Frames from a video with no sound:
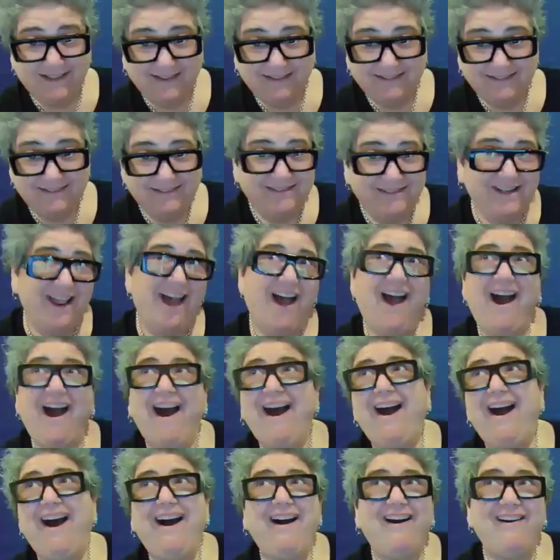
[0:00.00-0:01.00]
the point
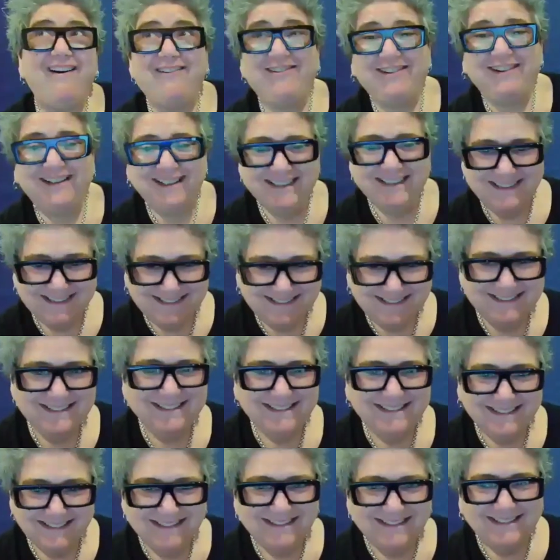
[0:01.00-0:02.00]
no.
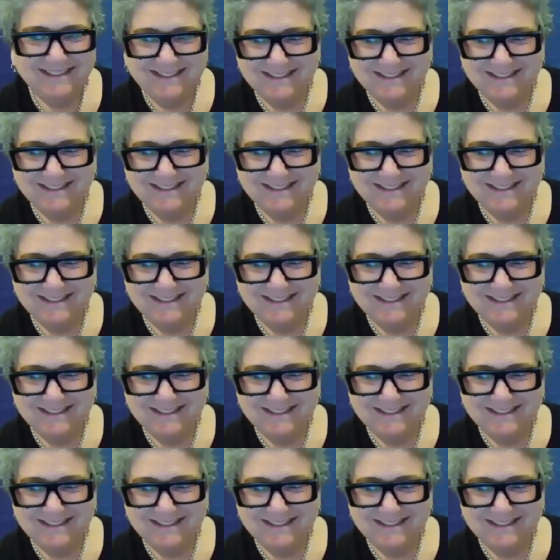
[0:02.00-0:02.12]
where in